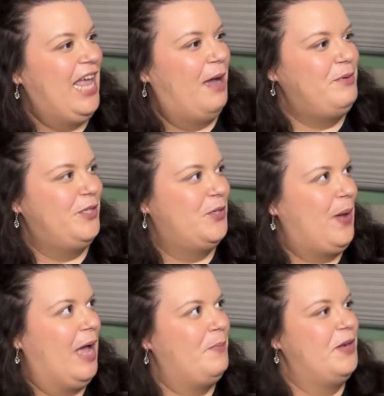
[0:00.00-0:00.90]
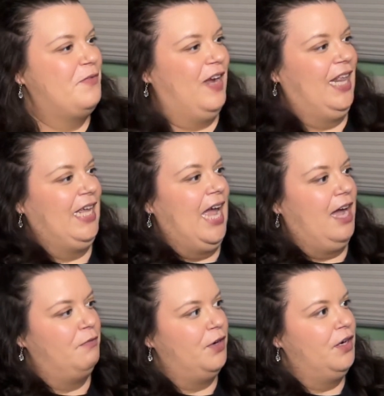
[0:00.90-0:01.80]
I'm just so happy to finally
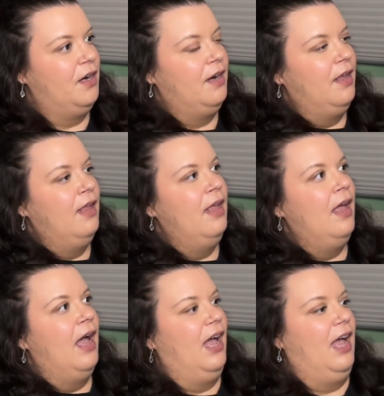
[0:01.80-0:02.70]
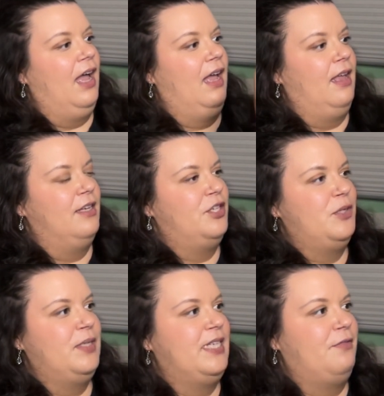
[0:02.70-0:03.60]
have her. She
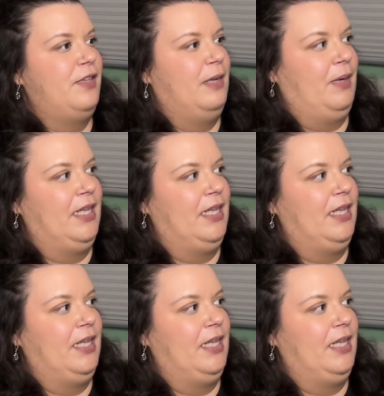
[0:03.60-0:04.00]
was definitely on my